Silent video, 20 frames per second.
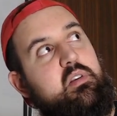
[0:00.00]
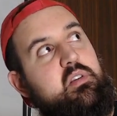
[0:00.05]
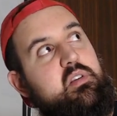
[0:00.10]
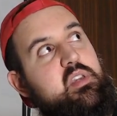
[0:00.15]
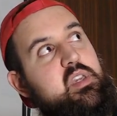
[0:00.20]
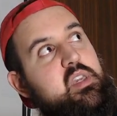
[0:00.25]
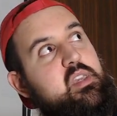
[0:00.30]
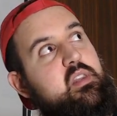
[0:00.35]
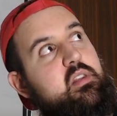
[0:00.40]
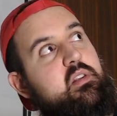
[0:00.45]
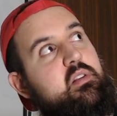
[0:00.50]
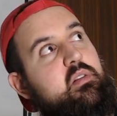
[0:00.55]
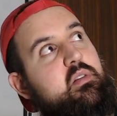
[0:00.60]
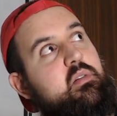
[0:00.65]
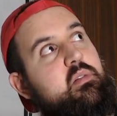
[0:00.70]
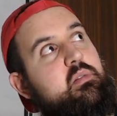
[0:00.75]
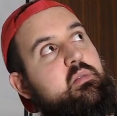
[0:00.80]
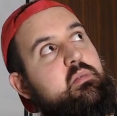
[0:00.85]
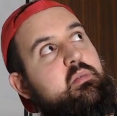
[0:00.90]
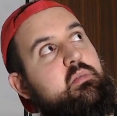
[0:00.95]
in
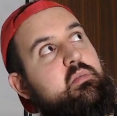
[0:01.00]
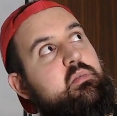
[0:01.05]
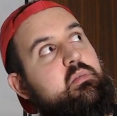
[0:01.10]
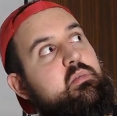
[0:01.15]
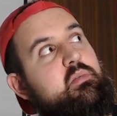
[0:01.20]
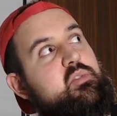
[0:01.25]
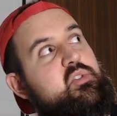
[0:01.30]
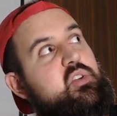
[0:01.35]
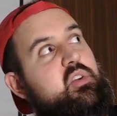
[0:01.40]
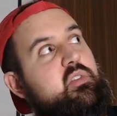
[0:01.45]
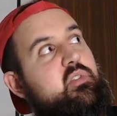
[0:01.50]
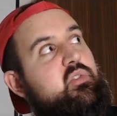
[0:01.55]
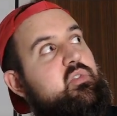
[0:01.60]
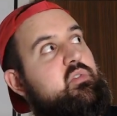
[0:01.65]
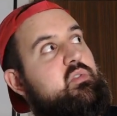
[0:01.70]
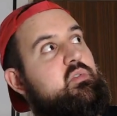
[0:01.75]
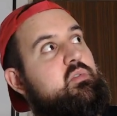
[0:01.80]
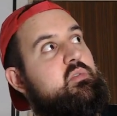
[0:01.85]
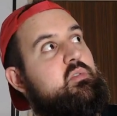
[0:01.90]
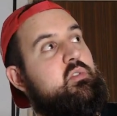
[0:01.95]

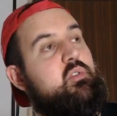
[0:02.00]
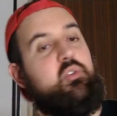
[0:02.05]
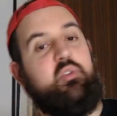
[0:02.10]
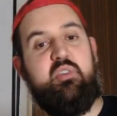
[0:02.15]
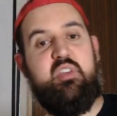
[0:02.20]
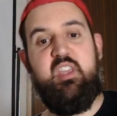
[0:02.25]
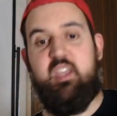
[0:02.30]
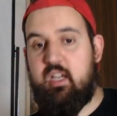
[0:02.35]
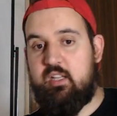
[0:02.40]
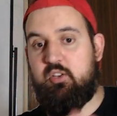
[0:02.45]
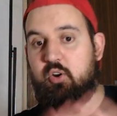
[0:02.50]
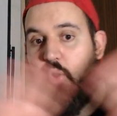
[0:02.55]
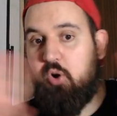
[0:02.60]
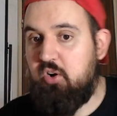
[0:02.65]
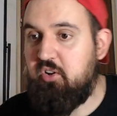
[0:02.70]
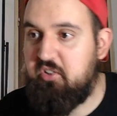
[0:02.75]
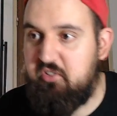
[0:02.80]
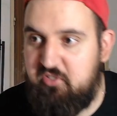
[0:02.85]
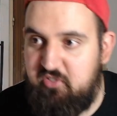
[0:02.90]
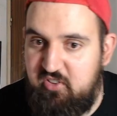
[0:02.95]
just looking at all
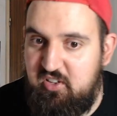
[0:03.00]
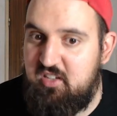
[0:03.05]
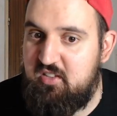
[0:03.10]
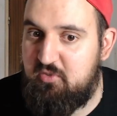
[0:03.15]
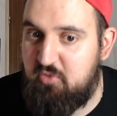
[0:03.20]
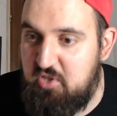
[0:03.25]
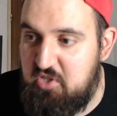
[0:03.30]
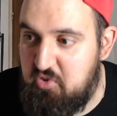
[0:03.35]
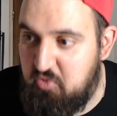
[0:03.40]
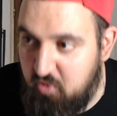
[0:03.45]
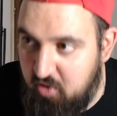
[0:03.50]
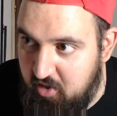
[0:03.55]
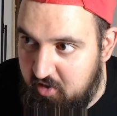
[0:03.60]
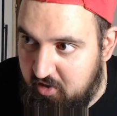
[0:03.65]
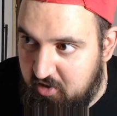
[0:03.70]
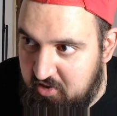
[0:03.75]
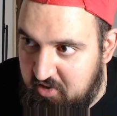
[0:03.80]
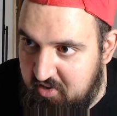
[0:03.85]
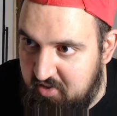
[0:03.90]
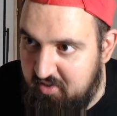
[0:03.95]
the things which
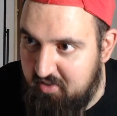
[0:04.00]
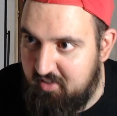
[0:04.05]
work